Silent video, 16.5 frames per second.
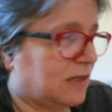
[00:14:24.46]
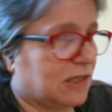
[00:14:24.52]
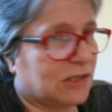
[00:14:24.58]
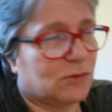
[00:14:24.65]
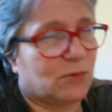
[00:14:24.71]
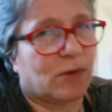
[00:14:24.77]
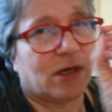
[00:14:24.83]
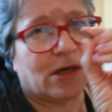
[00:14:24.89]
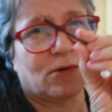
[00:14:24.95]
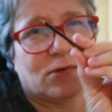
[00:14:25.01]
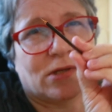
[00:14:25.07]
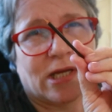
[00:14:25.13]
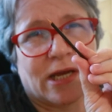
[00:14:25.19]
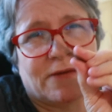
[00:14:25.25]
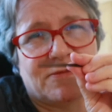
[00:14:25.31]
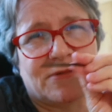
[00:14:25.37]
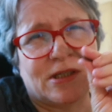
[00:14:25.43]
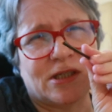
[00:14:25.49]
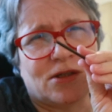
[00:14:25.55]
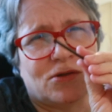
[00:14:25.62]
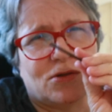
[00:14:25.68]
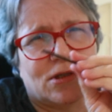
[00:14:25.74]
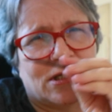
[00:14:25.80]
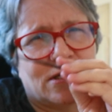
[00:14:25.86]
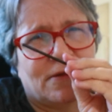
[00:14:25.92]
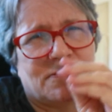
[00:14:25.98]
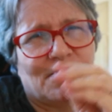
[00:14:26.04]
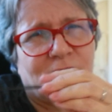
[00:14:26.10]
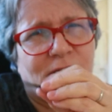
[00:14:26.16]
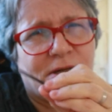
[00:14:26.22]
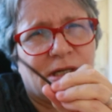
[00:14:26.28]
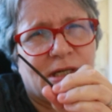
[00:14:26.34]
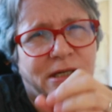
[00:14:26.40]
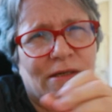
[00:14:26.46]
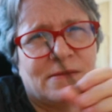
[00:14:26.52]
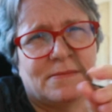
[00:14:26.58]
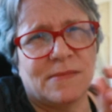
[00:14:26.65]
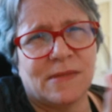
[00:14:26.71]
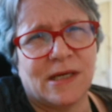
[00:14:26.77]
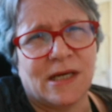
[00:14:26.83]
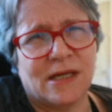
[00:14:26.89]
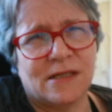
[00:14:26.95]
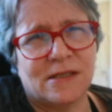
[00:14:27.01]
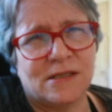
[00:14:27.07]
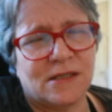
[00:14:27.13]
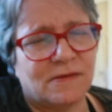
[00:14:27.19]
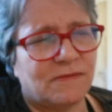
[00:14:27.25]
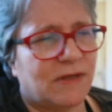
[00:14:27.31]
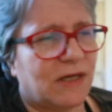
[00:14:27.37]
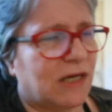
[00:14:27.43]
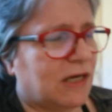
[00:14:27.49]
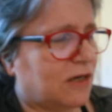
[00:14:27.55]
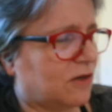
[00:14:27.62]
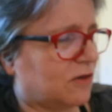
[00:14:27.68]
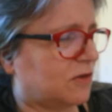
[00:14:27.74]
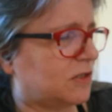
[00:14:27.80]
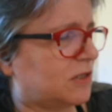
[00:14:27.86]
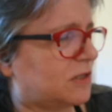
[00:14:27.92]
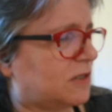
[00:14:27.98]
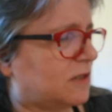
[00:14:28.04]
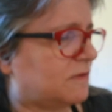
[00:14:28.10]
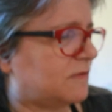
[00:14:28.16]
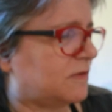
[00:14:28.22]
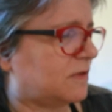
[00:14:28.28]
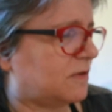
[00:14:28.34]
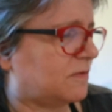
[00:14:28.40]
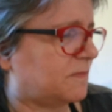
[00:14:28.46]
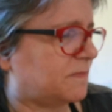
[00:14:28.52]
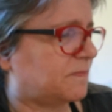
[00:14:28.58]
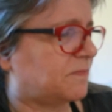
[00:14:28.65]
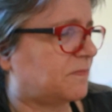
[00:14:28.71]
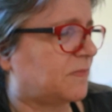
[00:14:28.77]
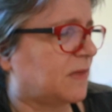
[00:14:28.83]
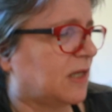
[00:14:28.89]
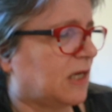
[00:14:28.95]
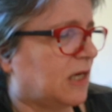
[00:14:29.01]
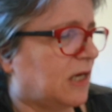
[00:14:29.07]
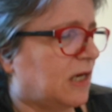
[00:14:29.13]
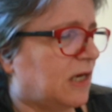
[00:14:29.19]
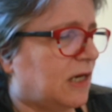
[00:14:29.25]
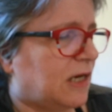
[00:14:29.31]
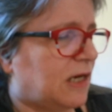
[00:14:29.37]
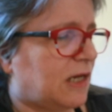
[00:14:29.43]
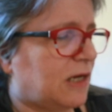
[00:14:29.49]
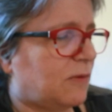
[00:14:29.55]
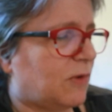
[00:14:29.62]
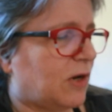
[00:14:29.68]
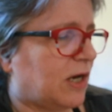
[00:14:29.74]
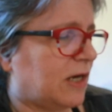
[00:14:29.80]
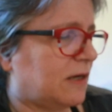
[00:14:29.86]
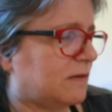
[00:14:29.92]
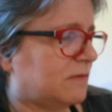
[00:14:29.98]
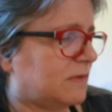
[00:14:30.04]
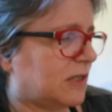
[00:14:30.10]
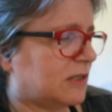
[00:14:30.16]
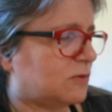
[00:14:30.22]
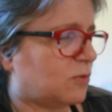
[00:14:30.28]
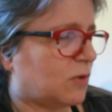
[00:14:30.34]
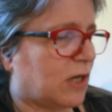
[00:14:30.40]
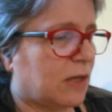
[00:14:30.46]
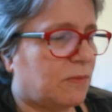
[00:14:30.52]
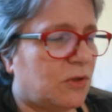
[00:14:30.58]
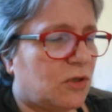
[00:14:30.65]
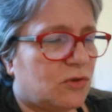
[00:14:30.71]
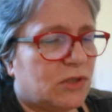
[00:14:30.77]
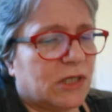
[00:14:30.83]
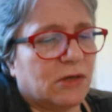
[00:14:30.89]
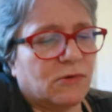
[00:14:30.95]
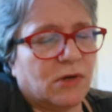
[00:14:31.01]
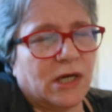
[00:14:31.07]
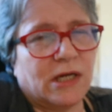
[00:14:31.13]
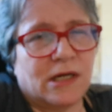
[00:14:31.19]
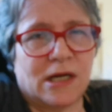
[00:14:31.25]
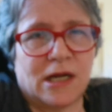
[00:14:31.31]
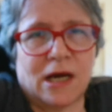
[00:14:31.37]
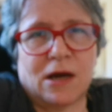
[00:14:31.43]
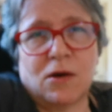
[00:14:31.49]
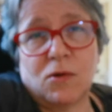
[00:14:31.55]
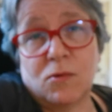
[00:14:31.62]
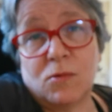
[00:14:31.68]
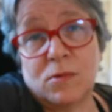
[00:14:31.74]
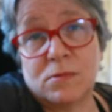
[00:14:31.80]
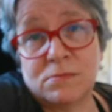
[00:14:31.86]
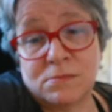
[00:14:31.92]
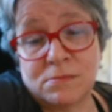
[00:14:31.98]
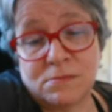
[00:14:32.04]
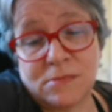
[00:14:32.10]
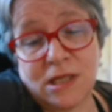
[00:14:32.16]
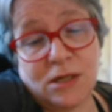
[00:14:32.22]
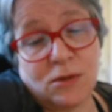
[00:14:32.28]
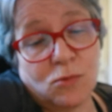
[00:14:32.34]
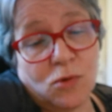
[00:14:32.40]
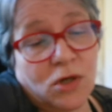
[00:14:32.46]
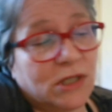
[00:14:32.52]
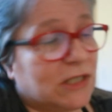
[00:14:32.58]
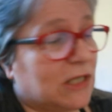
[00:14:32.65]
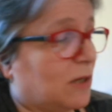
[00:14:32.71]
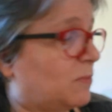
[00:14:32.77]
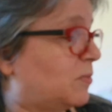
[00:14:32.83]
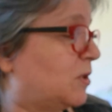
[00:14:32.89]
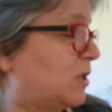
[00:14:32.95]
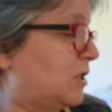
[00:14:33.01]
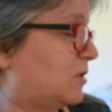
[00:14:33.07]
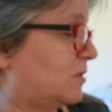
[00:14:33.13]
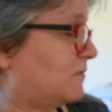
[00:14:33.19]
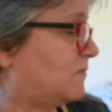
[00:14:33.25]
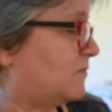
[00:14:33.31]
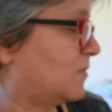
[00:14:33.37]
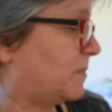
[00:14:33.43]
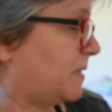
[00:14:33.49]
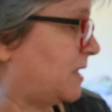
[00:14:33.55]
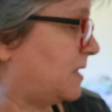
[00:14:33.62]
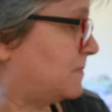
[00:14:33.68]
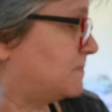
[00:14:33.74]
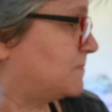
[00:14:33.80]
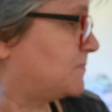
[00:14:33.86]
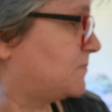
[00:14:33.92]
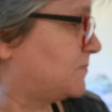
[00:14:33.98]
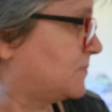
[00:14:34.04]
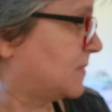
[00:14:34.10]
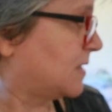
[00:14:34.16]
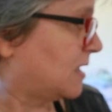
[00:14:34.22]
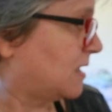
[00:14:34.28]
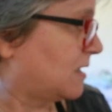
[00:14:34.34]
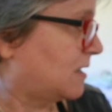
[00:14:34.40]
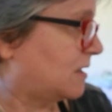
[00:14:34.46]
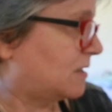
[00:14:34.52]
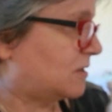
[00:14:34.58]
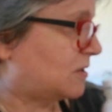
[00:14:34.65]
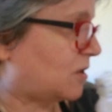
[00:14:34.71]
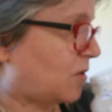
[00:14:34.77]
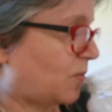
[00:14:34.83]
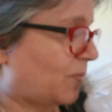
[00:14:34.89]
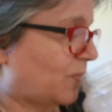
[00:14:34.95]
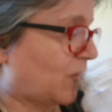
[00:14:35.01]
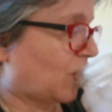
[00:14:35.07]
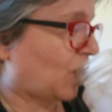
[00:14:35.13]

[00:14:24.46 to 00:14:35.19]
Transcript: this one I only have to use at the very ends of the hair and stuff so anyway that's what I'm using right now and it works out pretty good for me so